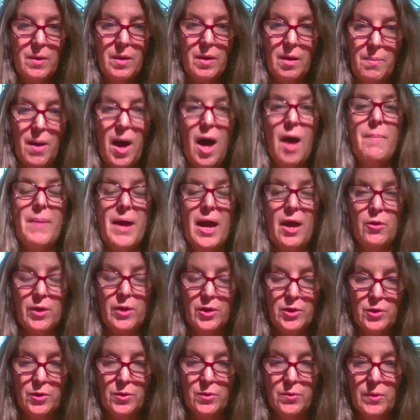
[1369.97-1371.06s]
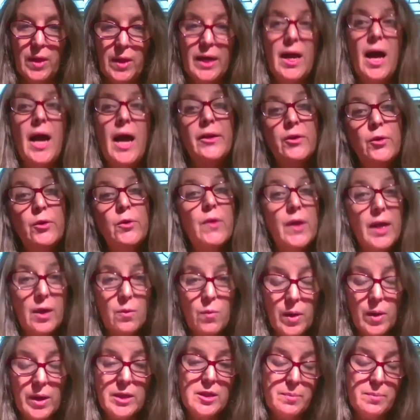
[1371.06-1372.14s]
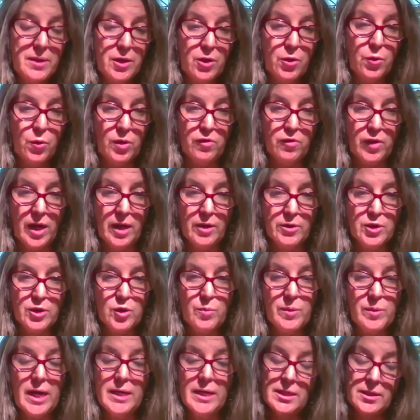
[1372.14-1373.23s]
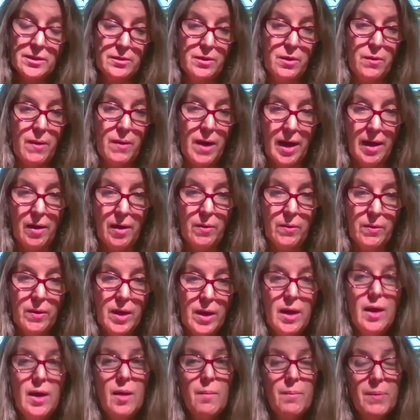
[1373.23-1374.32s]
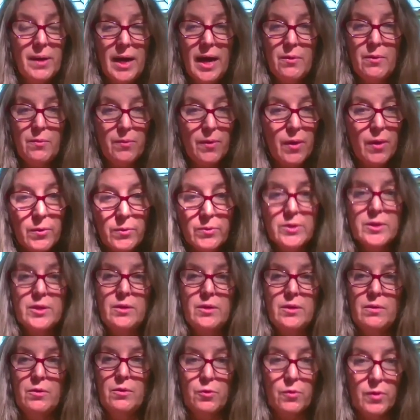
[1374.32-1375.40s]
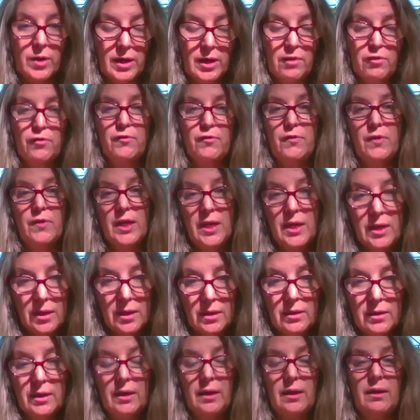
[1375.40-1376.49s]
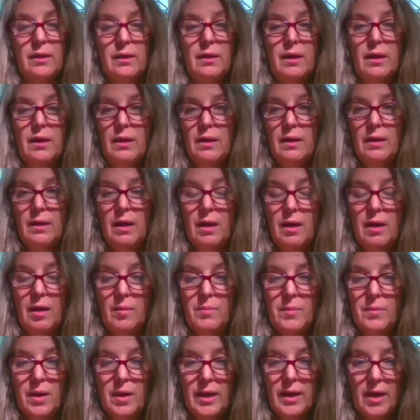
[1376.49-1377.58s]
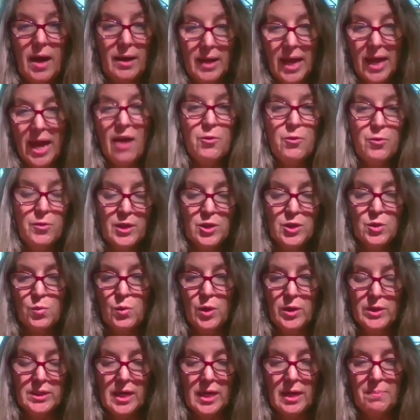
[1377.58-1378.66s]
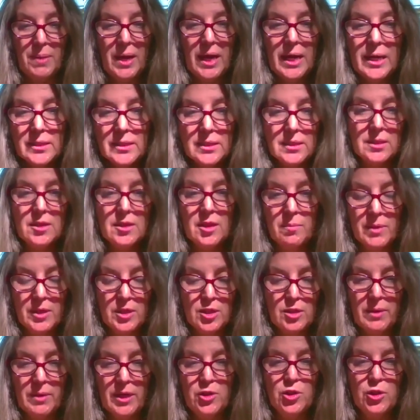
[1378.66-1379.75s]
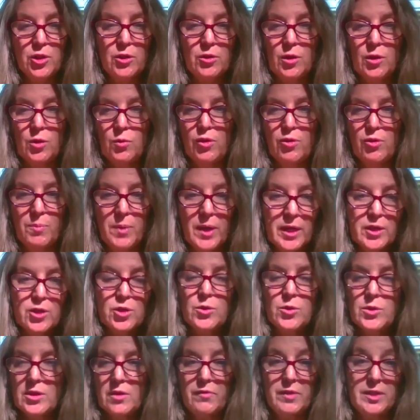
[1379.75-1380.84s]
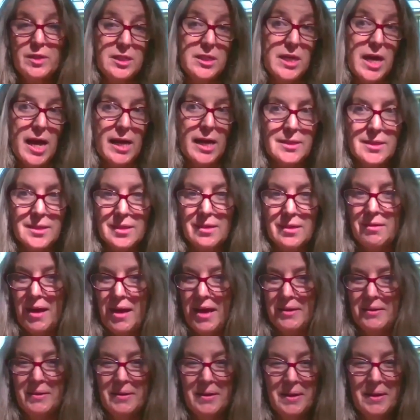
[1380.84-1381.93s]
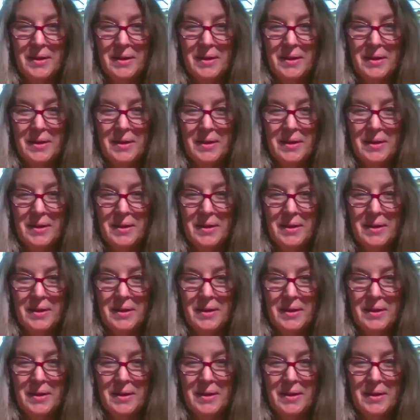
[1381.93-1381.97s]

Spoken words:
pop out at you. Like, I knew that I wanted to be a grief counselor, but I didn't know how. But I wrote grief, healing. I gathered these words and I pasted them into my journal with pictures of a desk and